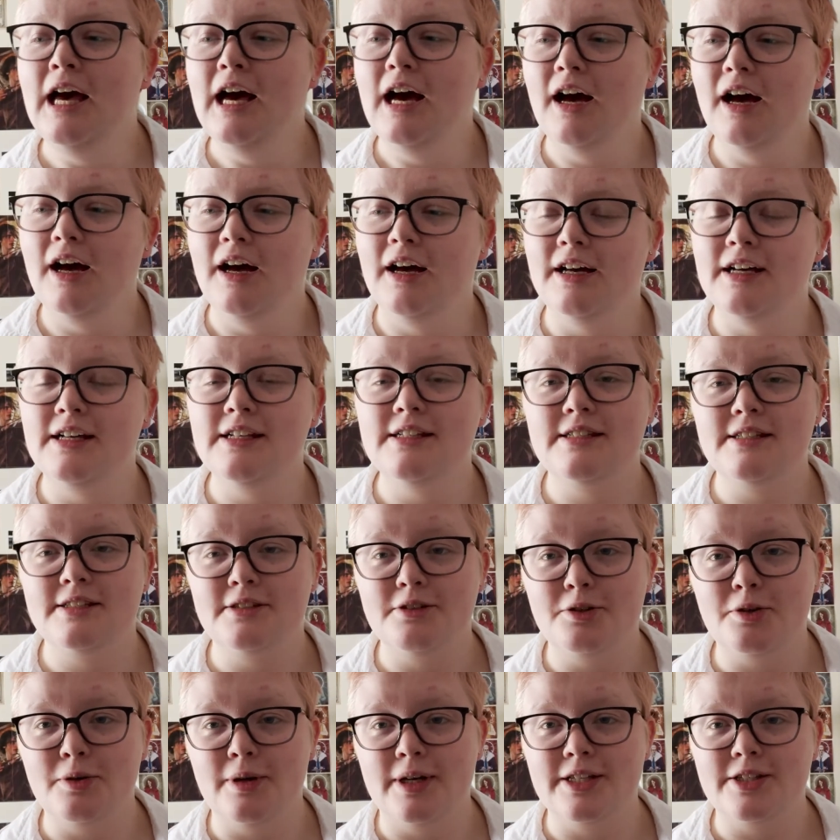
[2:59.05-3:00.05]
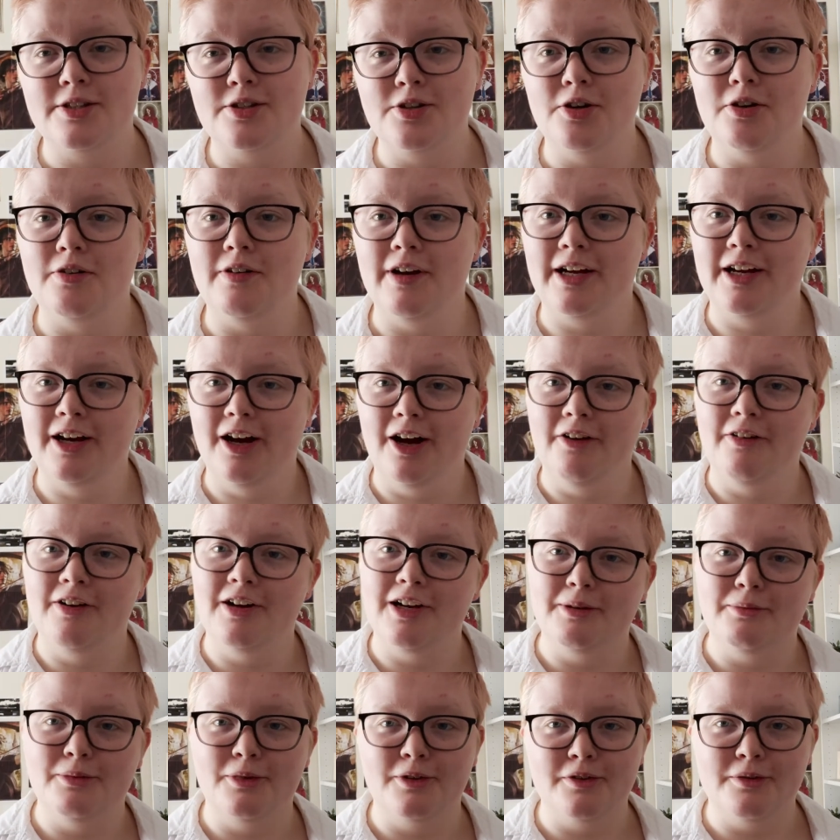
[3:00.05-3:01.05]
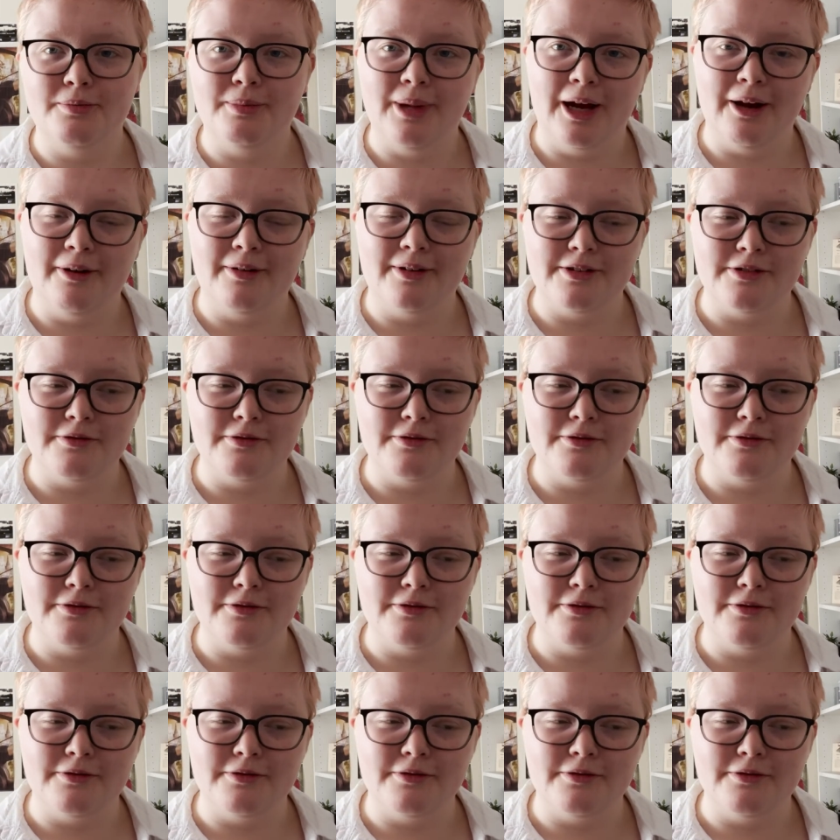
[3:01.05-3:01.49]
it's still quite sore. I can't really move it backwards